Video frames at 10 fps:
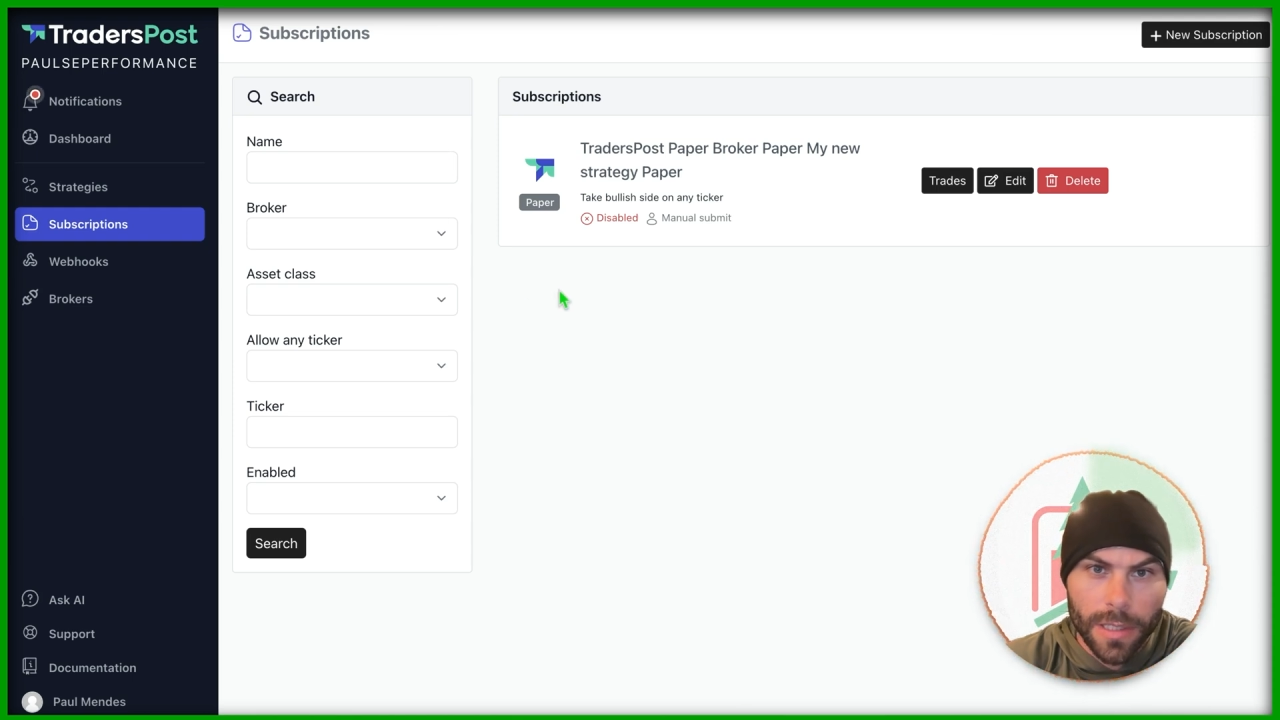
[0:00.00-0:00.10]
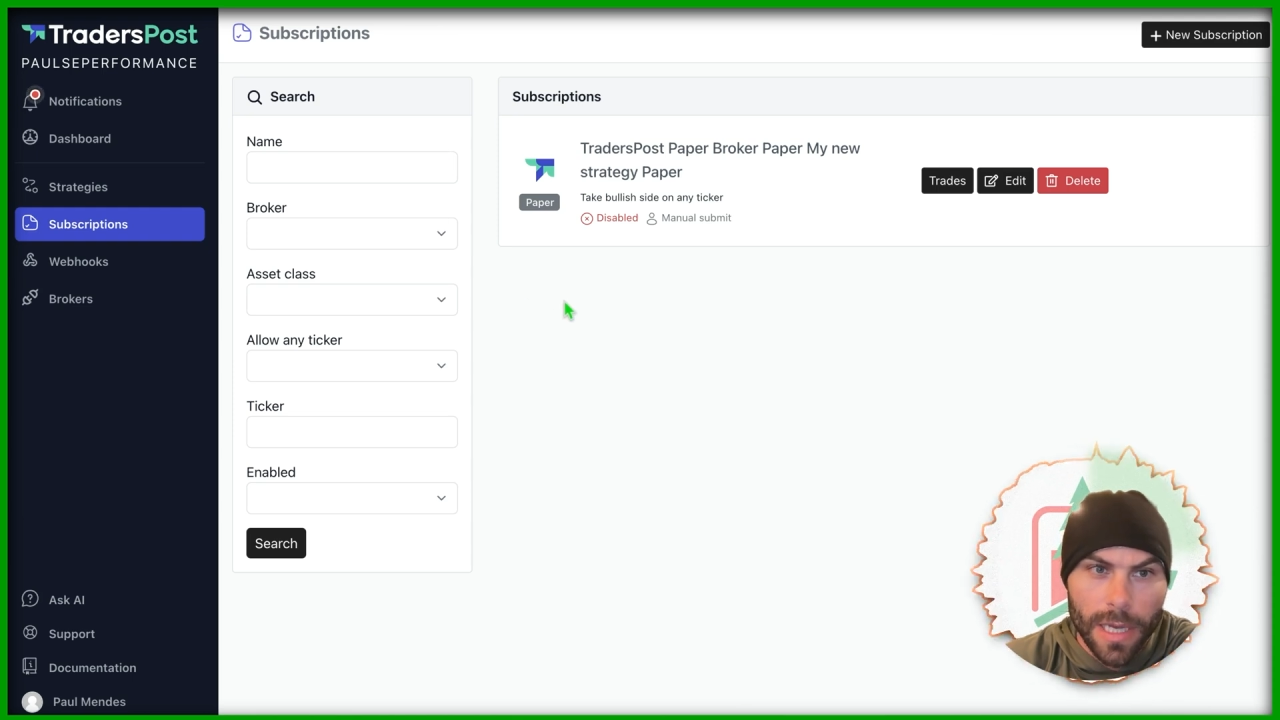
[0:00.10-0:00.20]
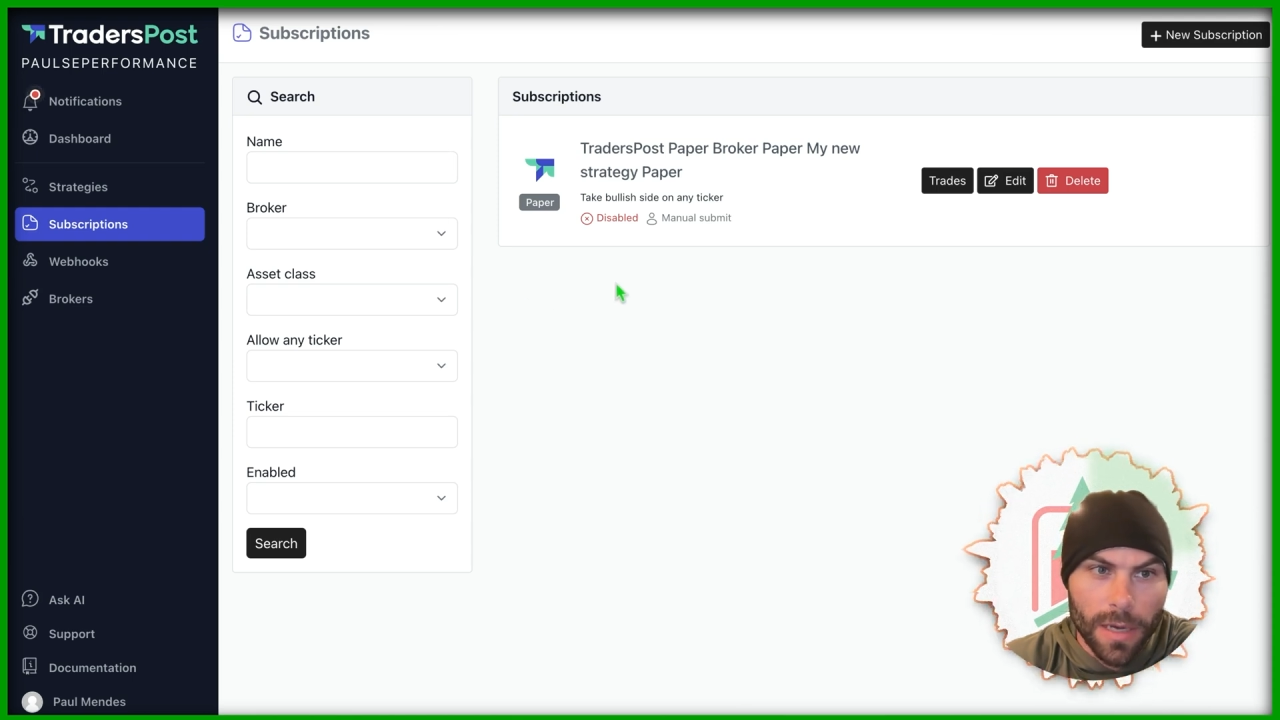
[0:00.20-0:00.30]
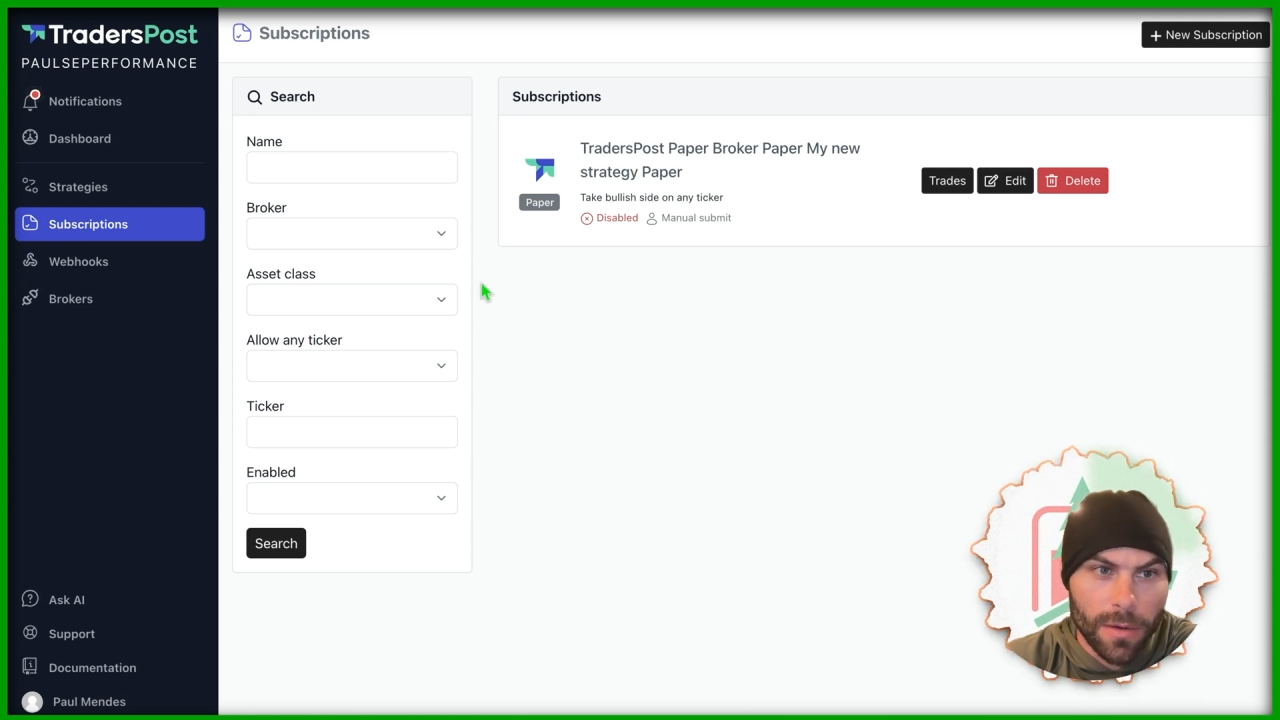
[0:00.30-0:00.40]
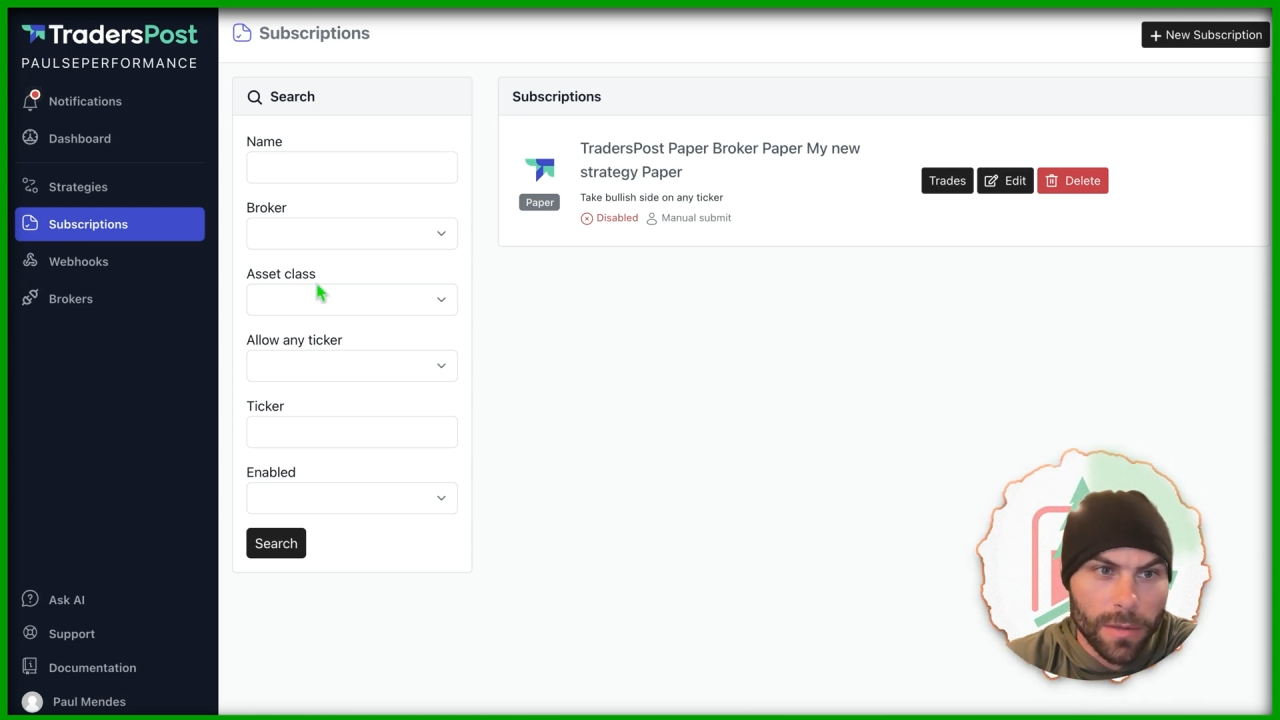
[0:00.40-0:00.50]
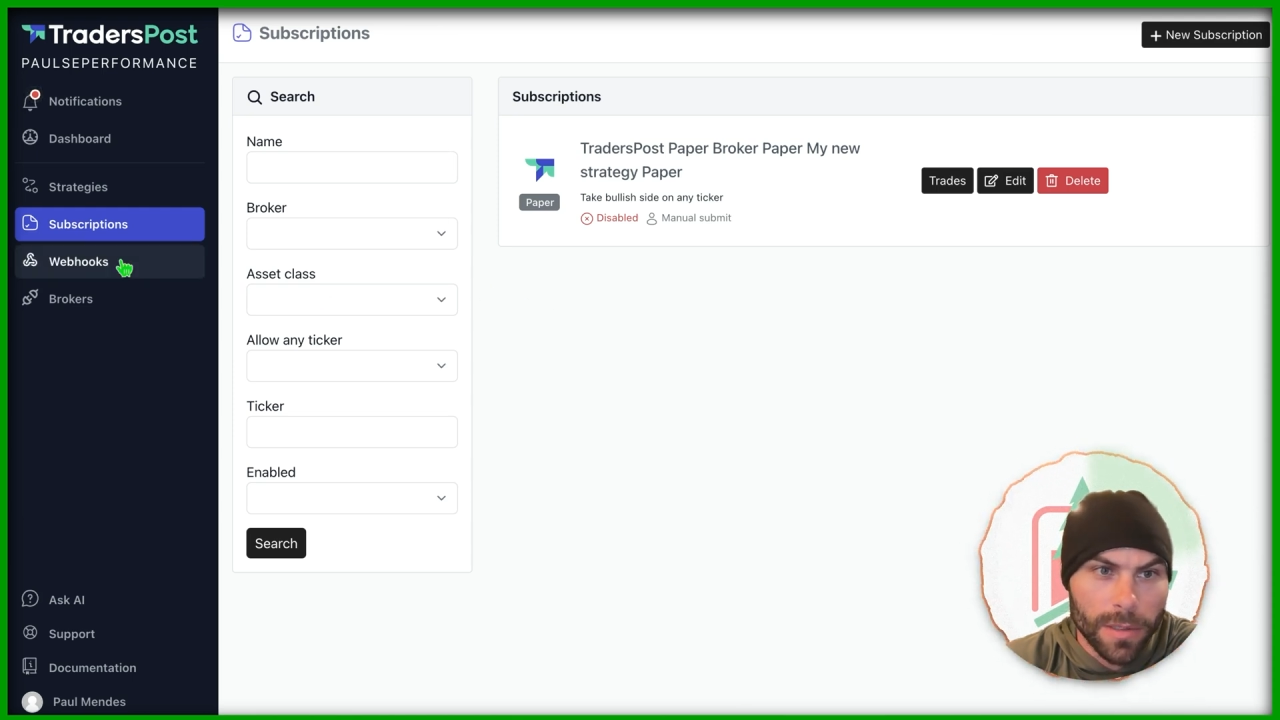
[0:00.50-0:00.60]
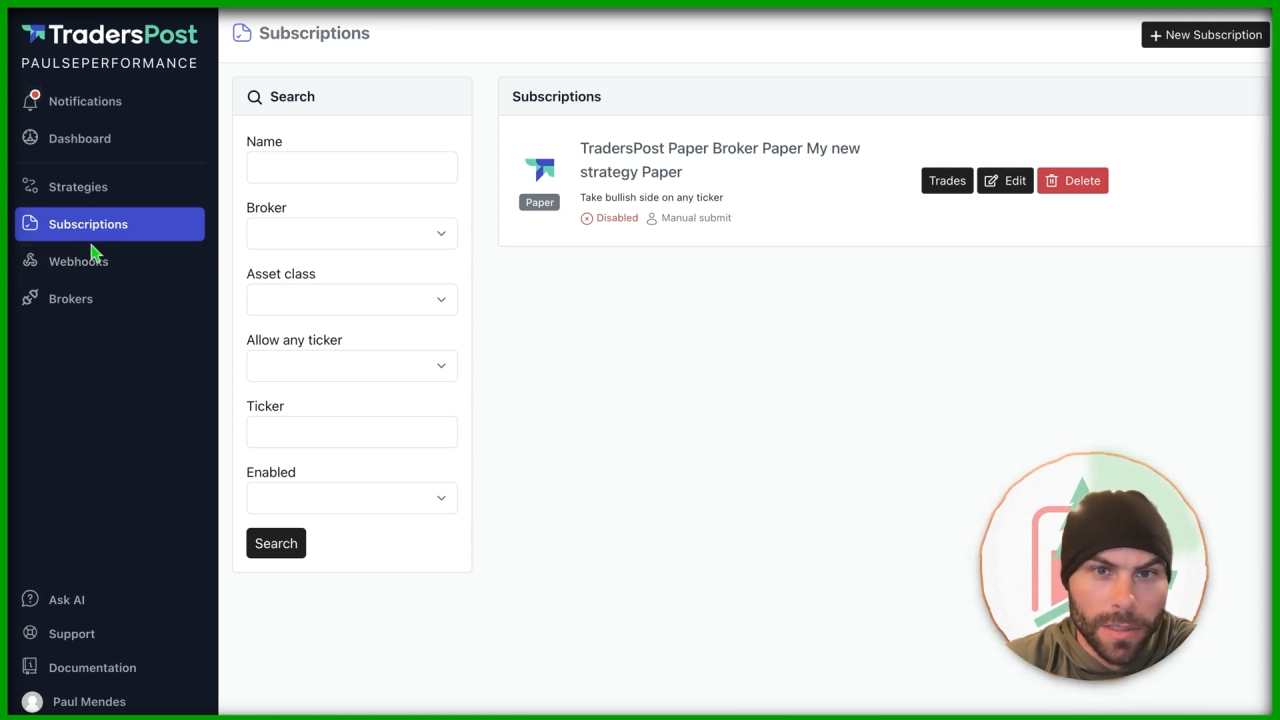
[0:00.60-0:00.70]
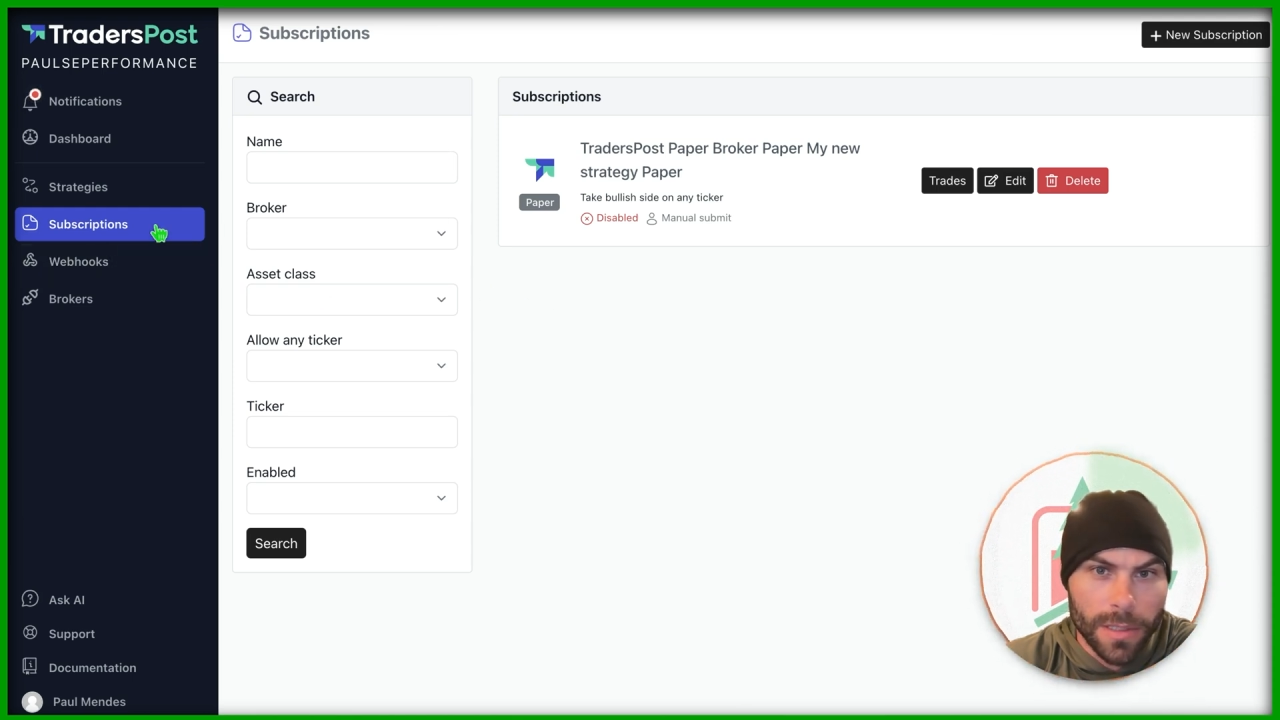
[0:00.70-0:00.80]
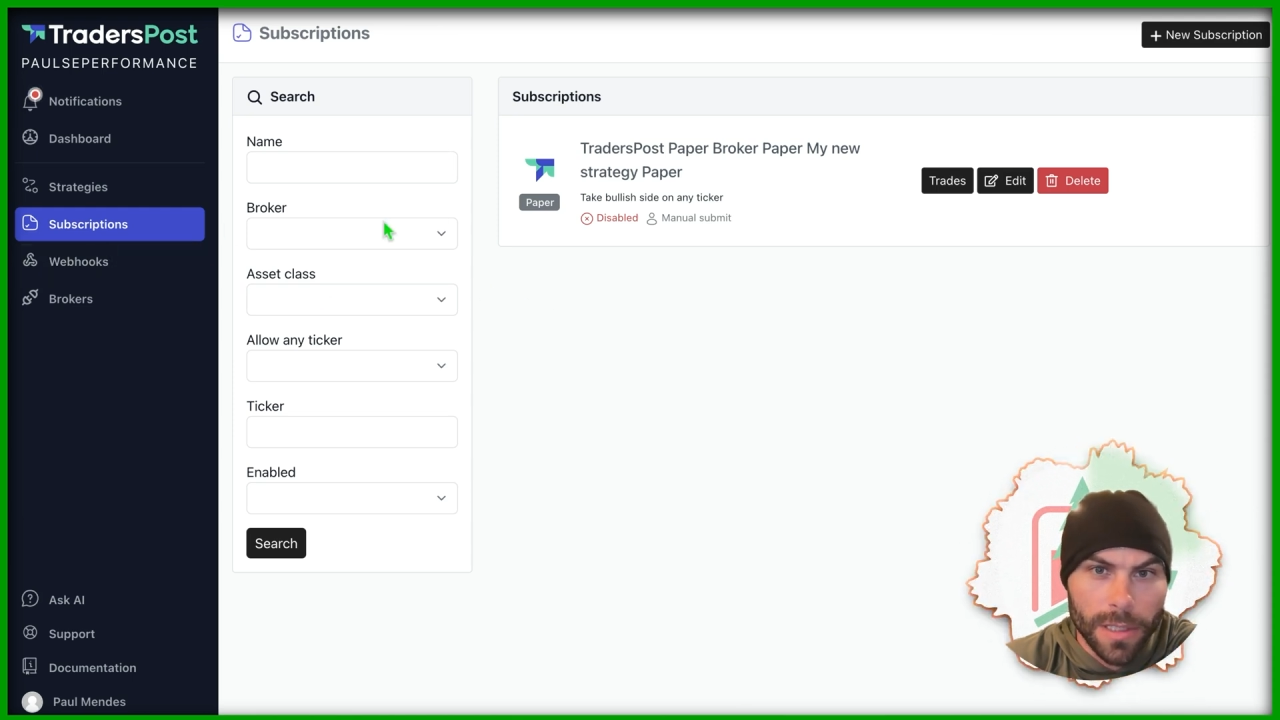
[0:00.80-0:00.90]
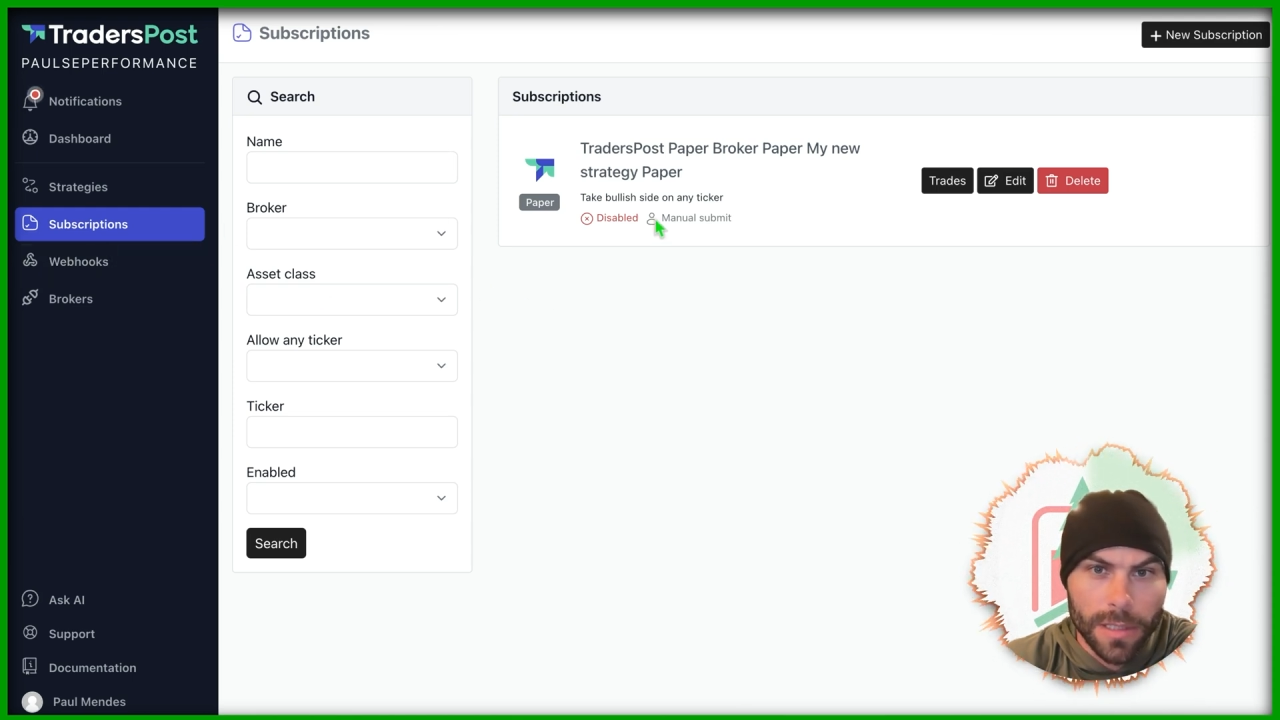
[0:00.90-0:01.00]
Now,
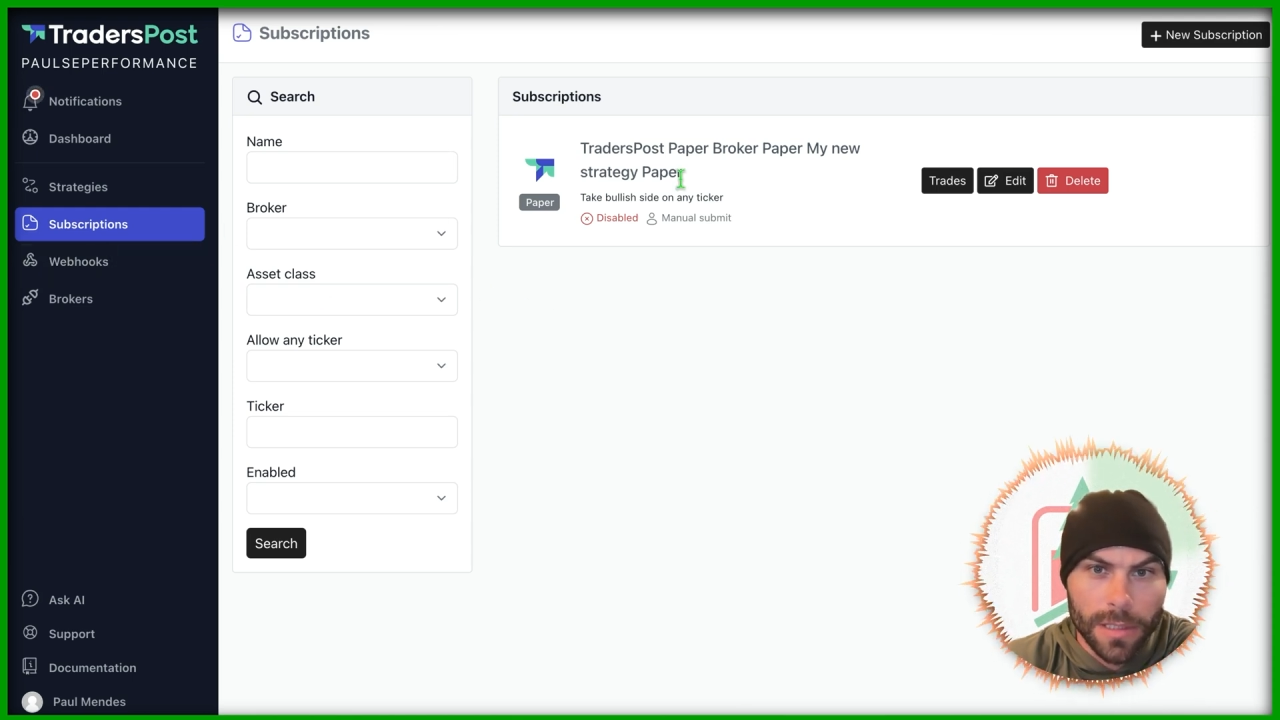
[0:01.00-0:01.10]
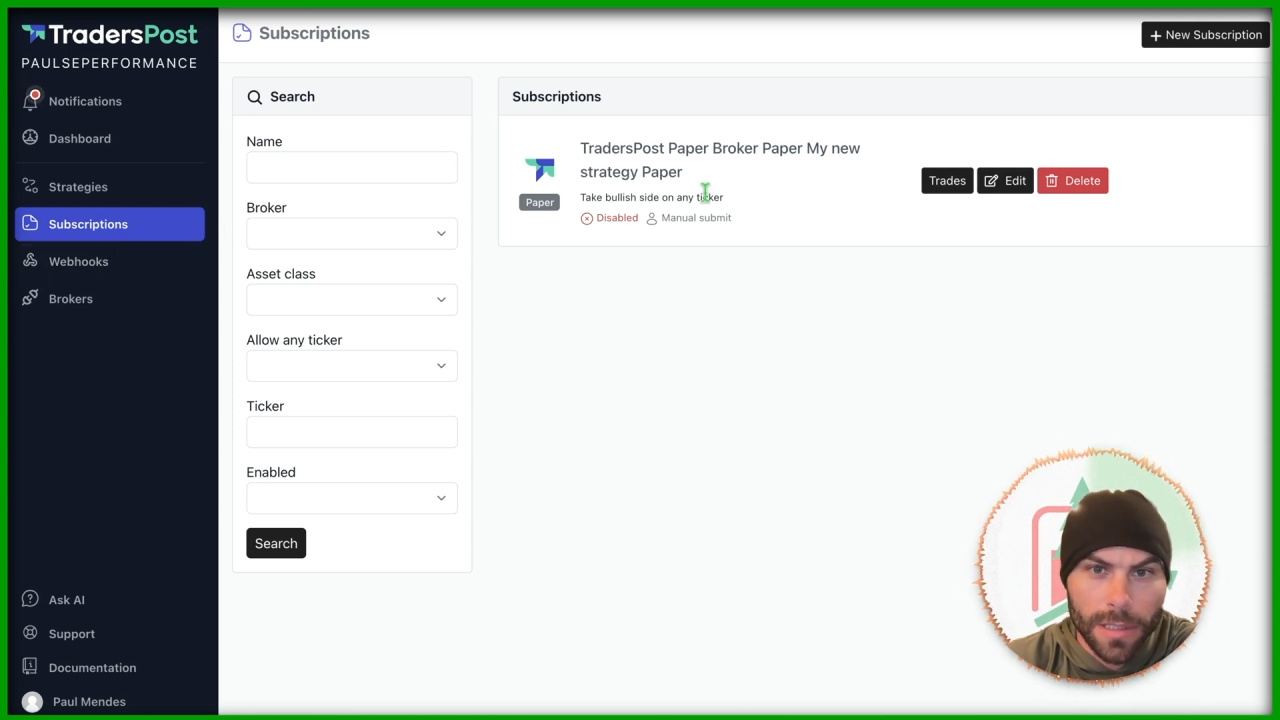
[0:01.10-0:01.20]
this